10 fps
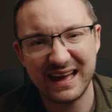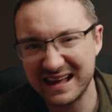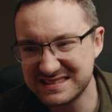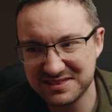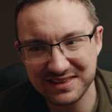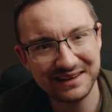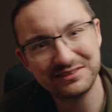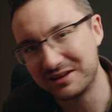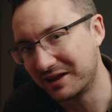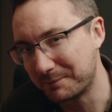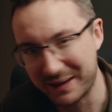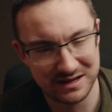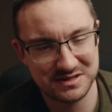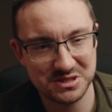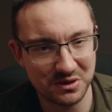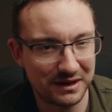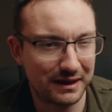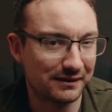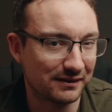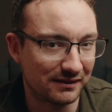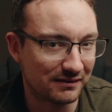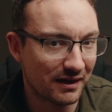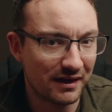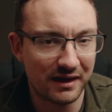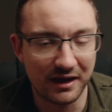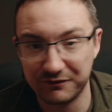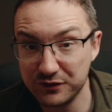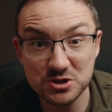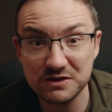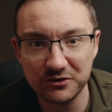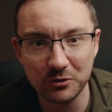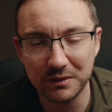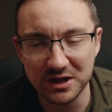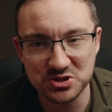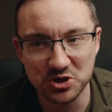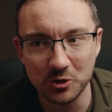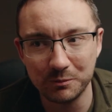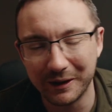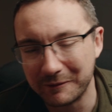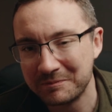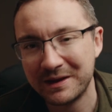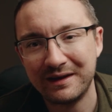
It's a thing that like Panasonic and Fujifilm might do, but